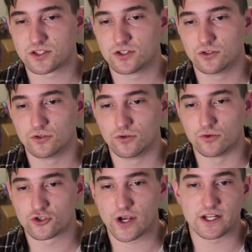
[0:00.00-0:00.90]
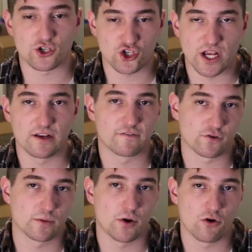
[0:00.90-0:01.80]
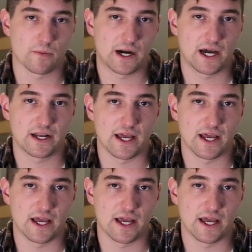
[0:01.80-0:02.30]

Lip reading: to try to chain for a Pokemon,